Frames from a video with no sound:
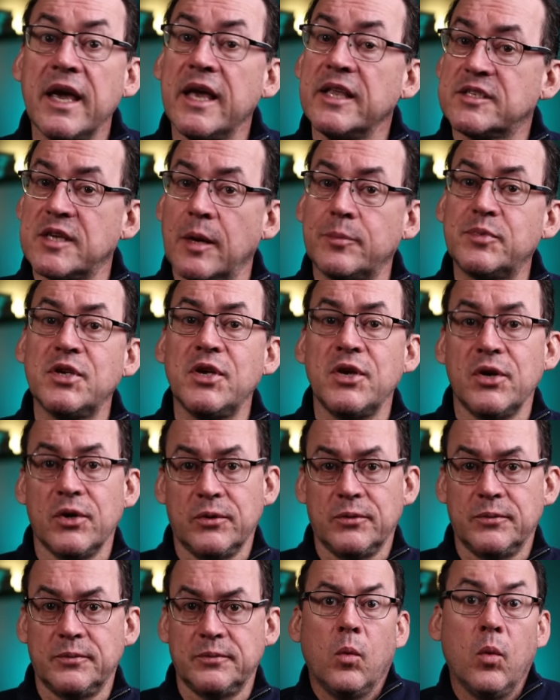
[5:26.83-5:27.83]
It's up to
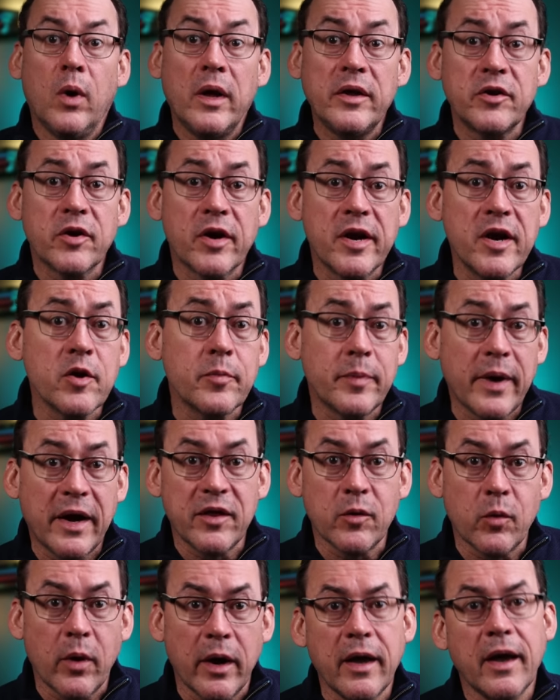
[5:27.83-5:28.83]
you. While you're here, by
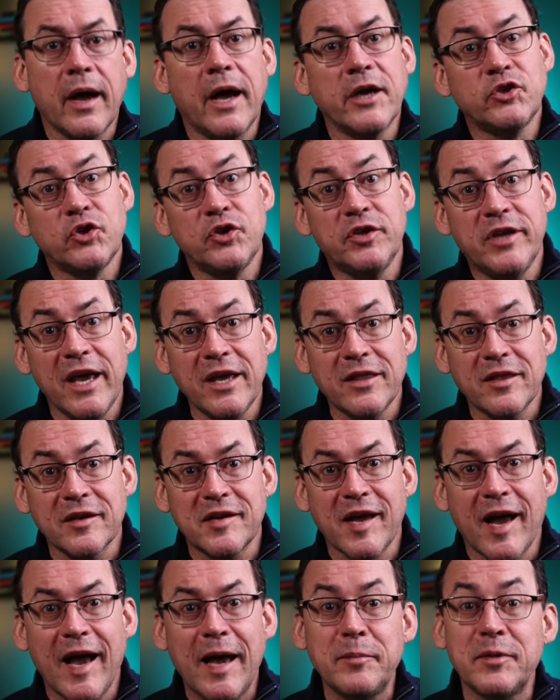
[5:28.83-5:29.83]
the way, I should take the
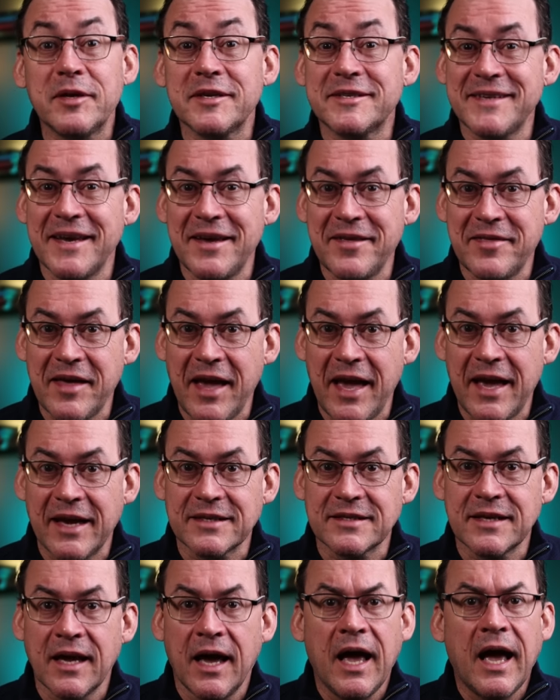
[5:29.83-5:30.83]
time to say
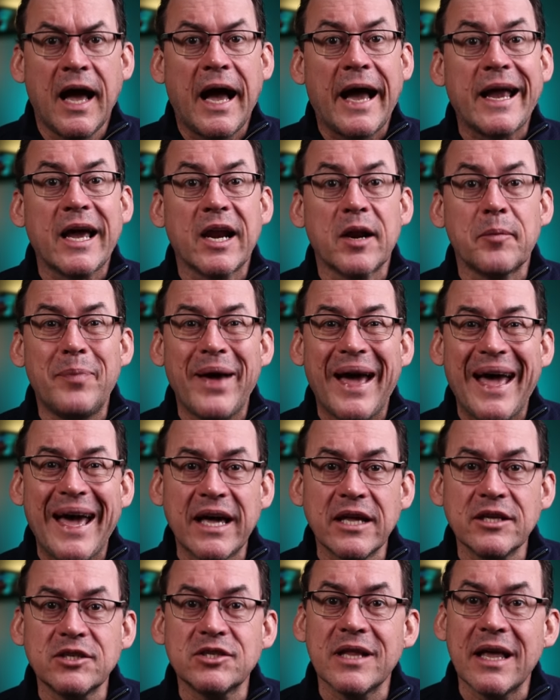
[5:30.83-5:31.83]
thanks. I got a
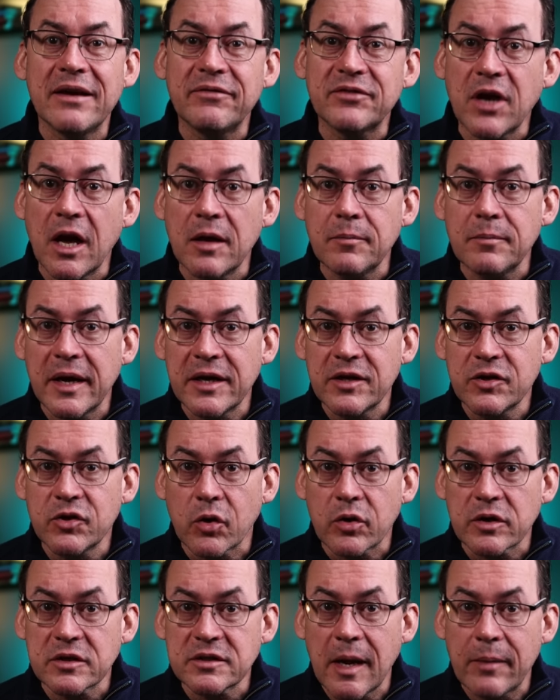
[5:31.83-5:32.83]
package left on my
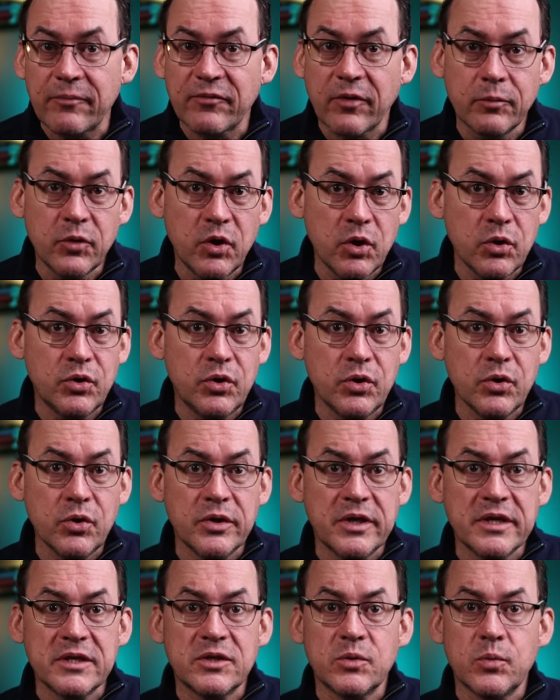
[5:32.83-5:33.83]
doorstep from
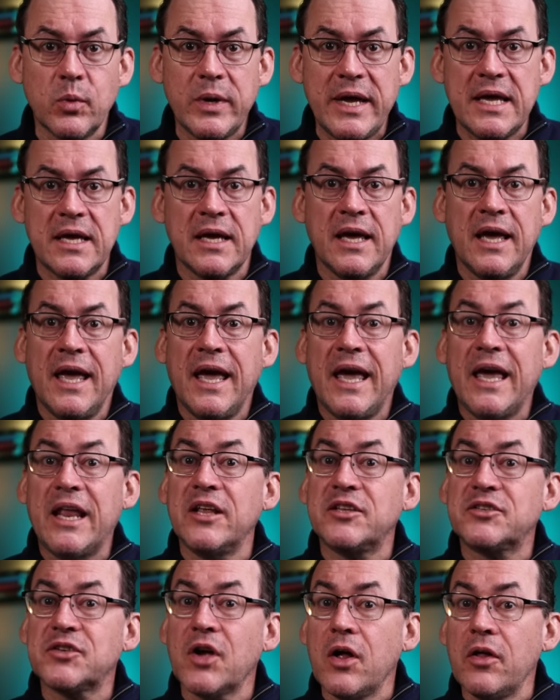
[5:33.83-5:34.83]
YouTube this week,
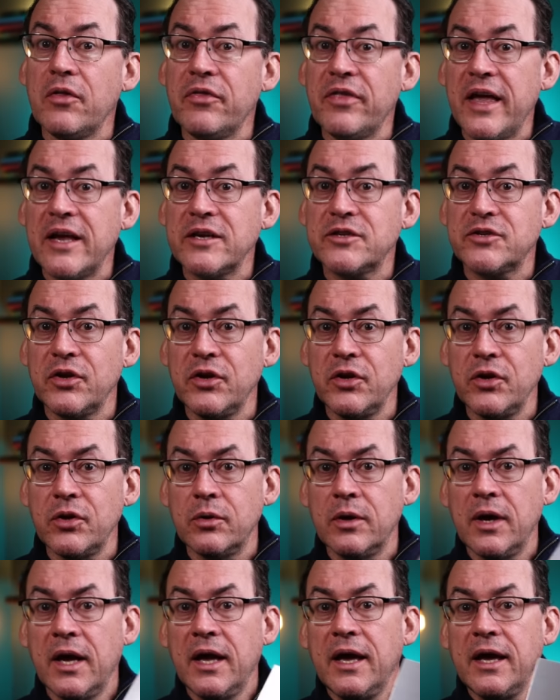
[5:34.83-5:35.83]
and it's all thanks to
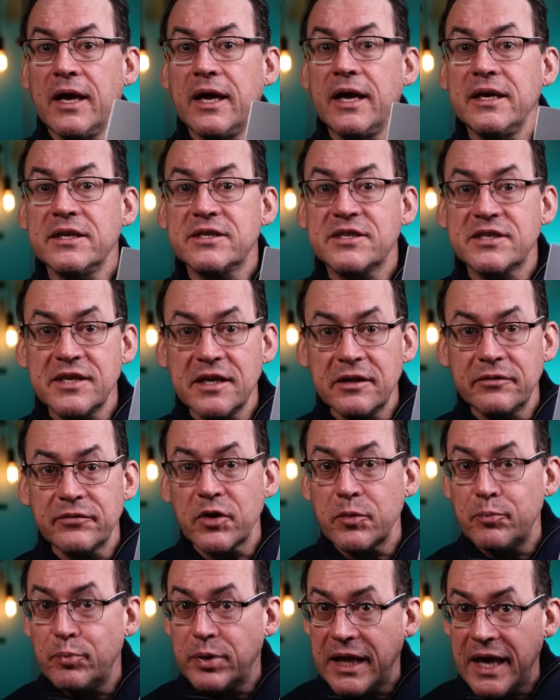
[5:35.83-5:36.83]
you. A
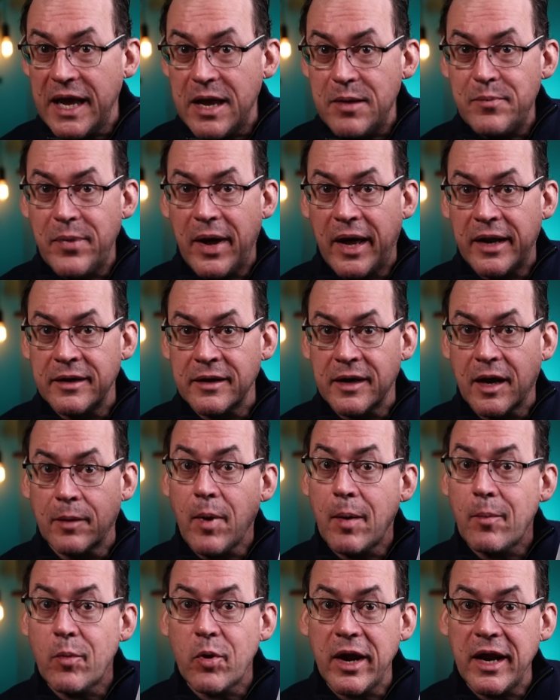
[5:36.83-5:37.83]
silver play button
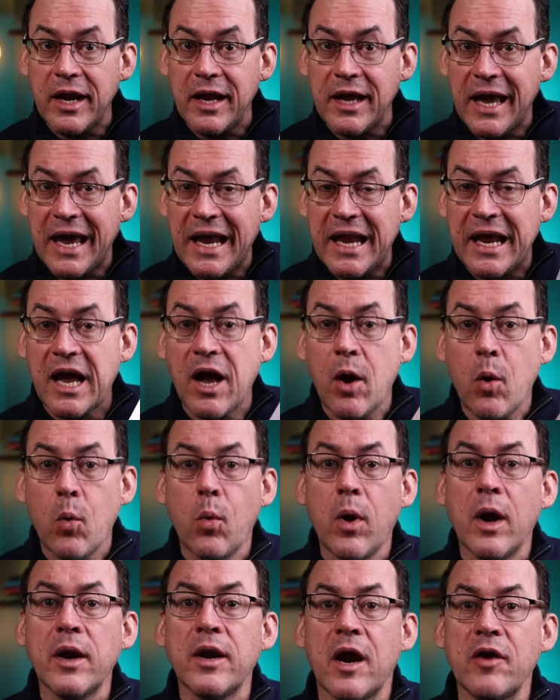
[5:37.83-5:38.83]
commemorating hitting
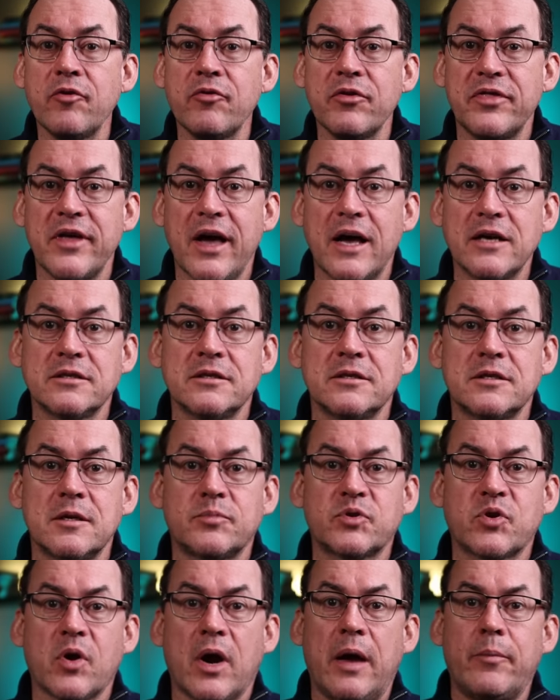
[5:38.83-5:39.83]
100,000
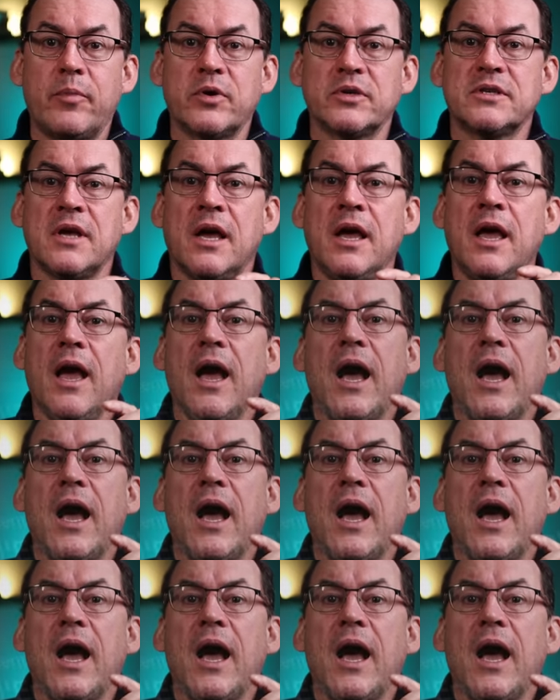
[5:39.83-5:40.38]
subscribers.